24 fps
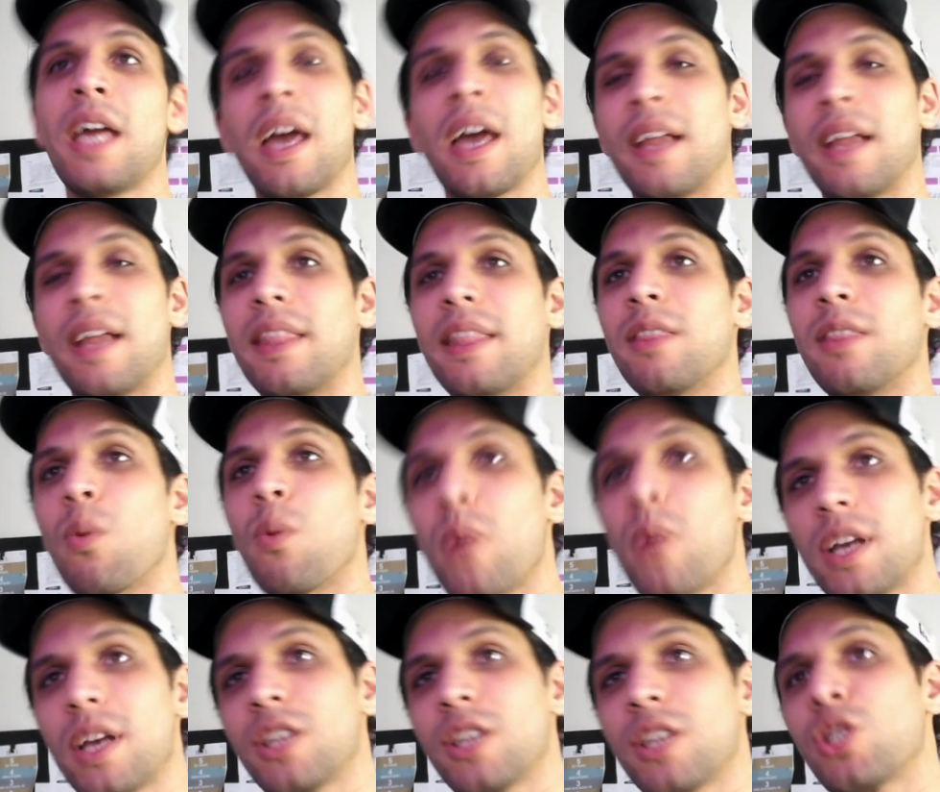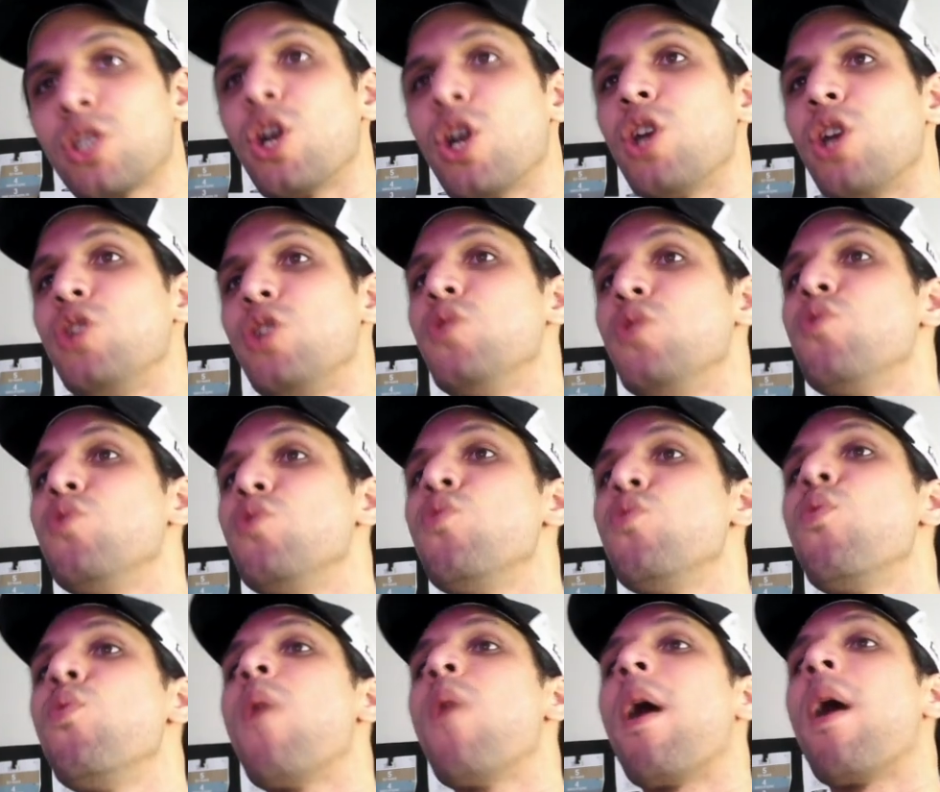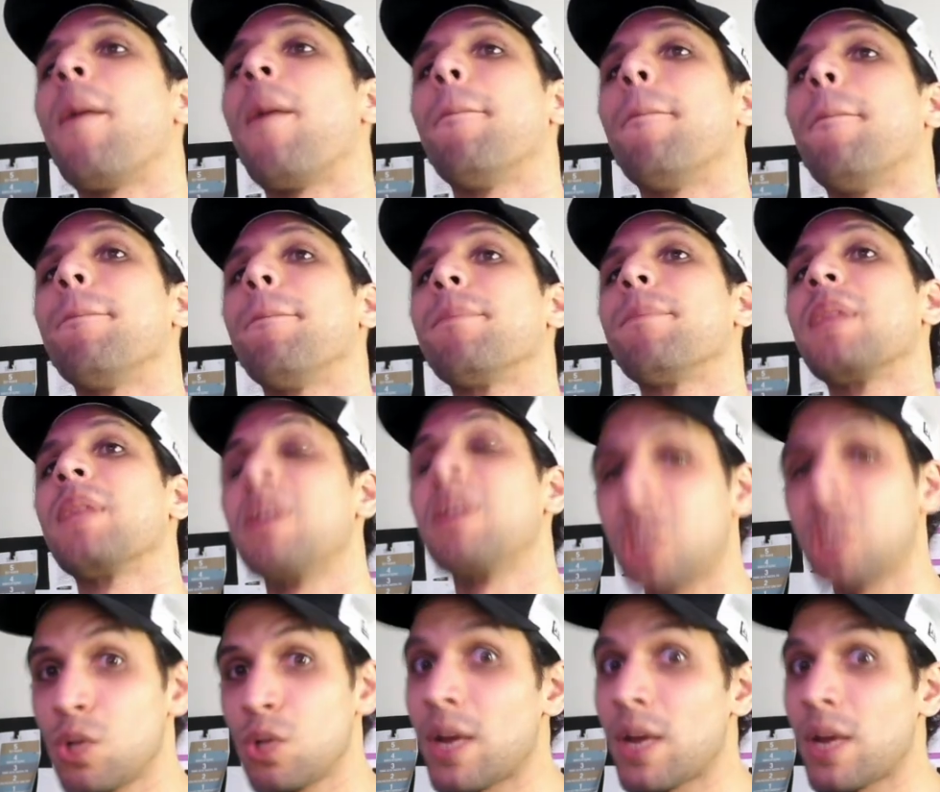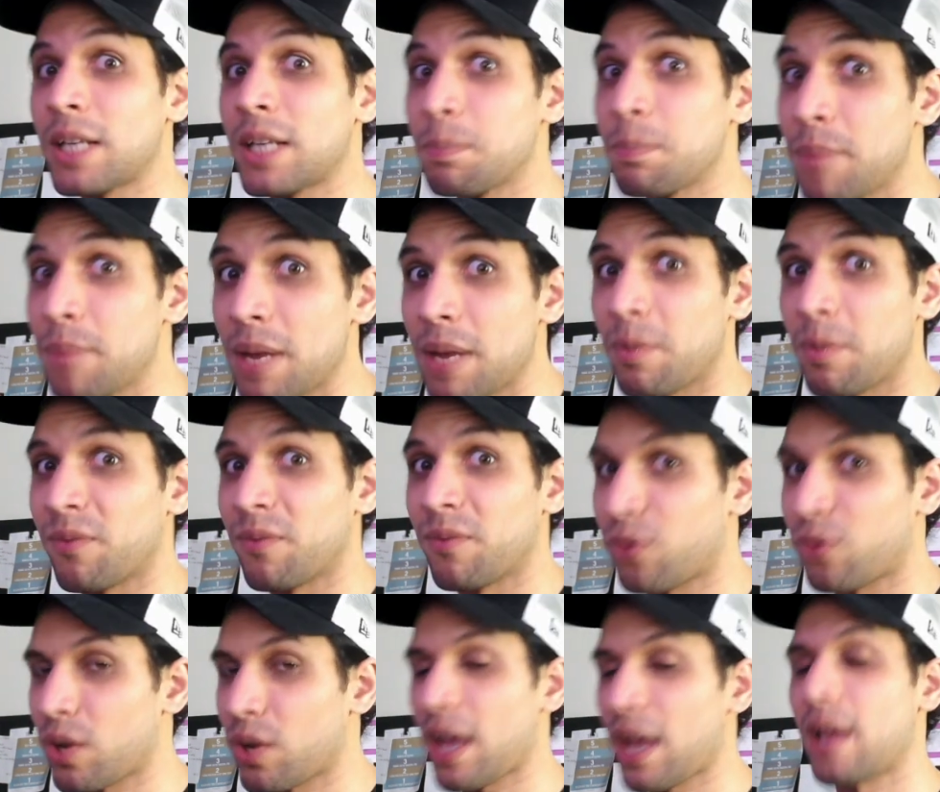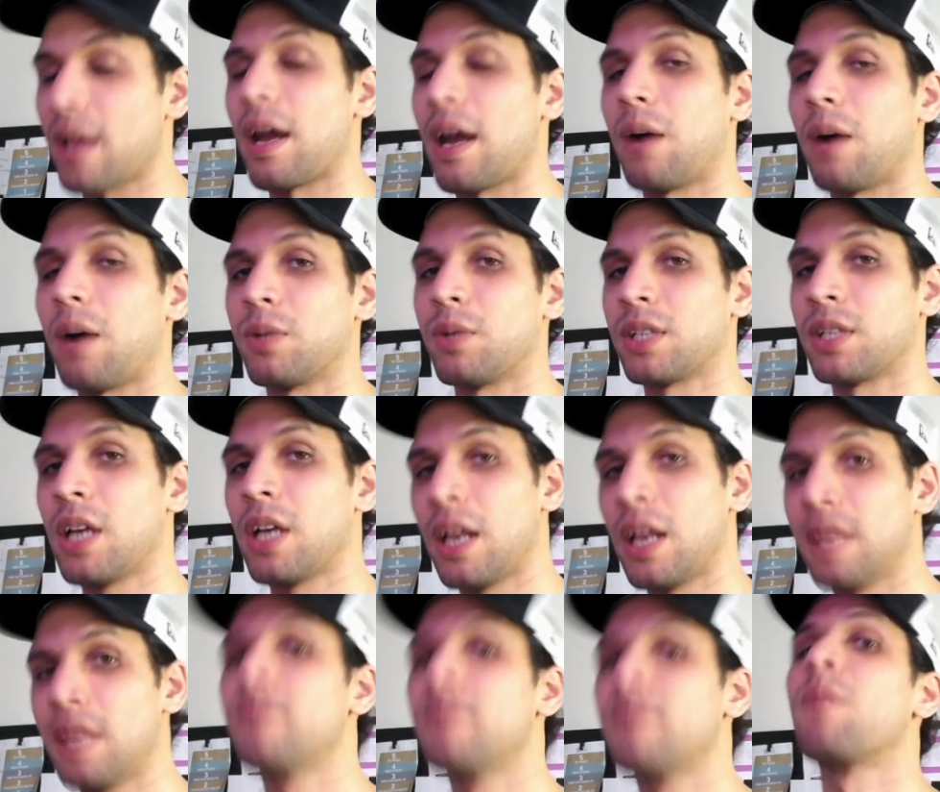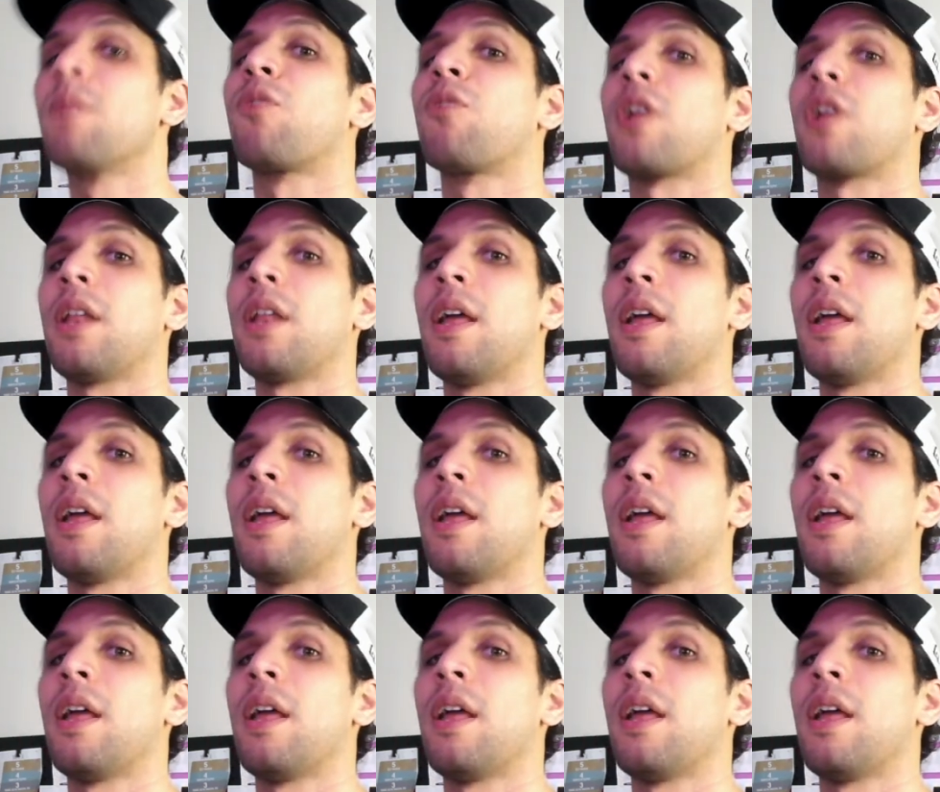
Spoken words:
And then the winners, you 2 days minimum, 48 hours, leave them running.